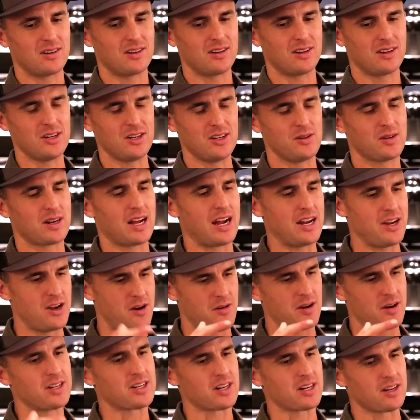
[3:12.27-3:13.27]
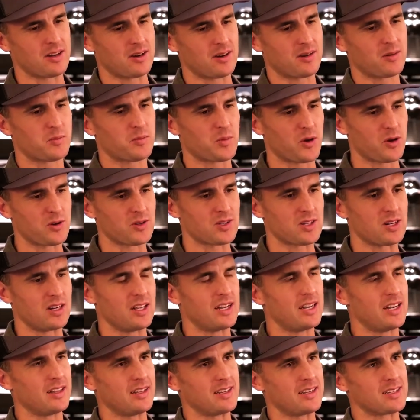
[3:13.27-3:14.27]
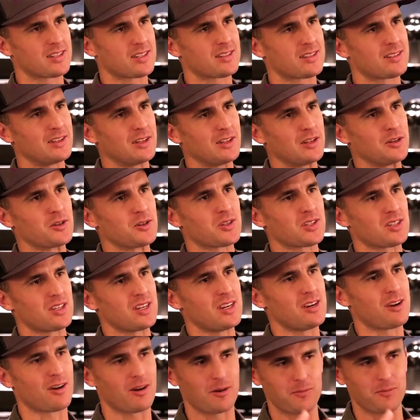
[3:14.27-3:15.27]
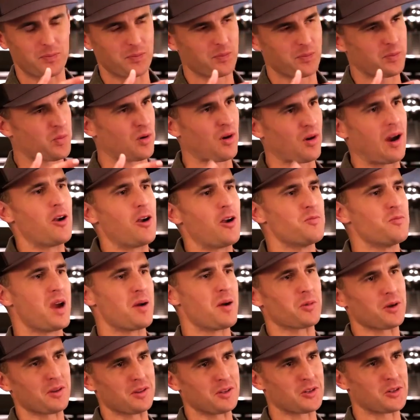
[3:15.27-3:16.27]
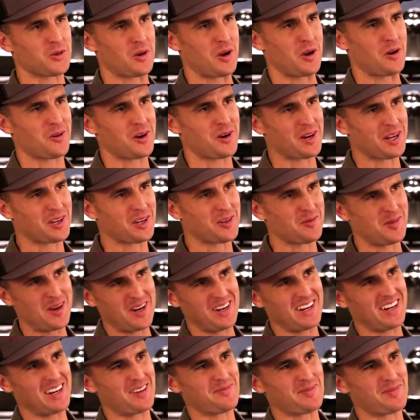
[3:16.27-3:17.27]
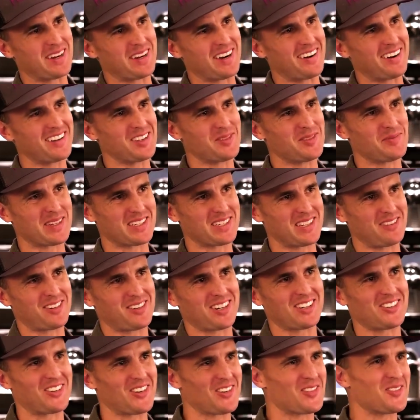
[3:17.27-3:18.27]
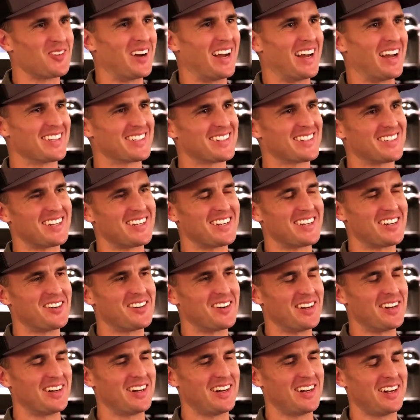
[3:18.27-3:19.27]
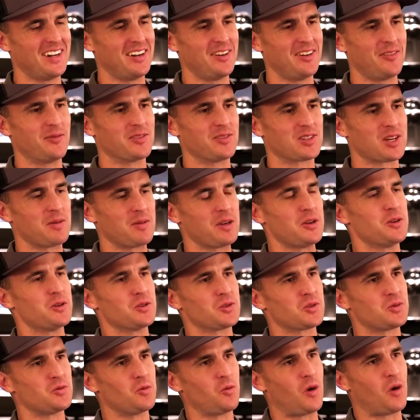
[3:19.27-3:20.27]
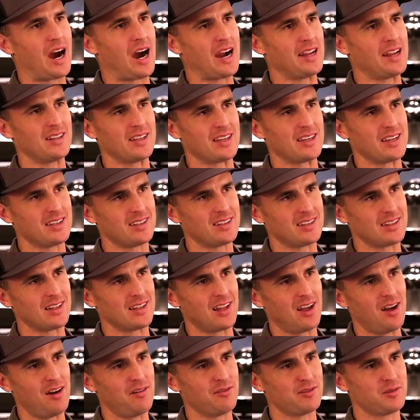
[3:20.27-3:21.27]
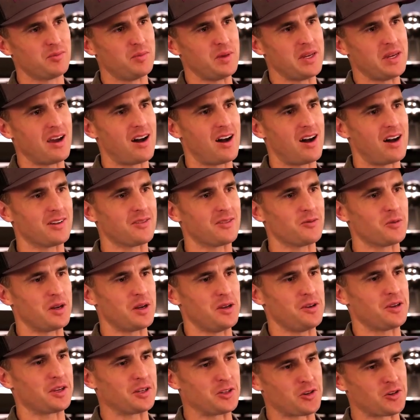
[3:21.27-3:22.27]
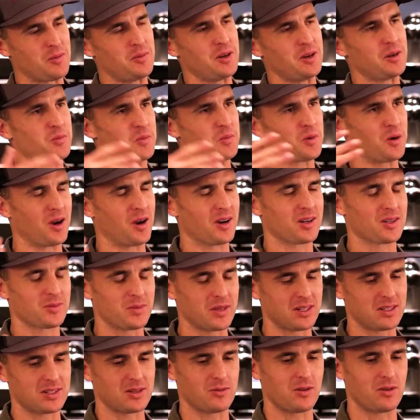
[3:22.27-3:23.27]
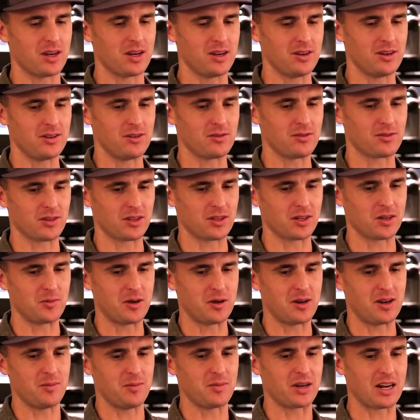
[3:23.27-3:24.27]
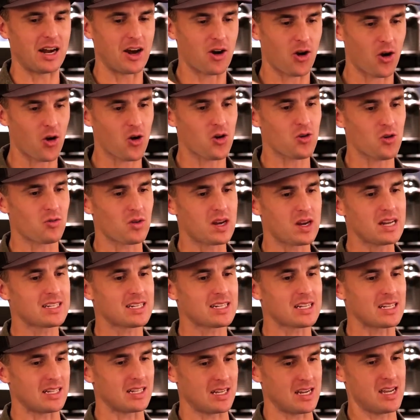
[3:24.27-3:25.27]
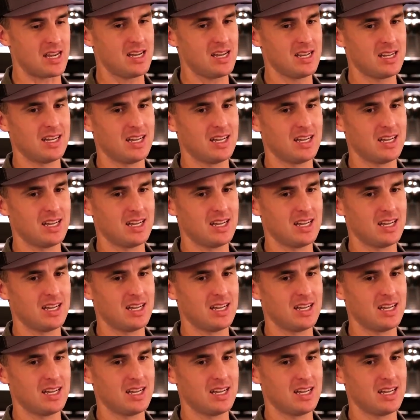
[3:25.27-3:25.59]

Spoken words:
you and I know each other personally, at least loosely. You're a proud member of the trail running community up there in the Pacific Northwest too. And somebody who's widely loved beyond what you contribute at Brooks, but to what you do for the community. But I heard recently